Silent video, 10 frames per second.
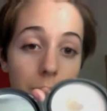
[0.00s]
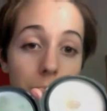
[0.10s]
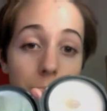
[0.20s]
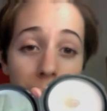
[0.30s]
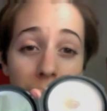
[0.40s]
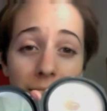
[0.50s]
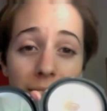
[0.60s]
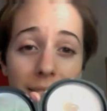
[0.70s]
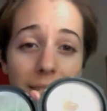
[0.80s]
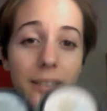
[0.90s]
To be
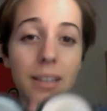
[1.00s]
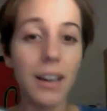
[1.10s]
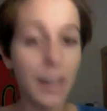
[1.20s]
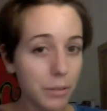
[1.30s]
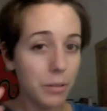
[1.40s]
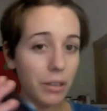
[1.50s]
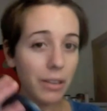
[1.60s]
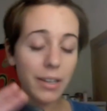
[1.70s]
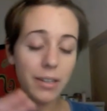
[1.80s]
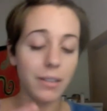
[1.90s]
honest, I really
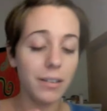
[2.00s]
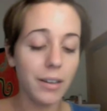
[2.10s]
like it.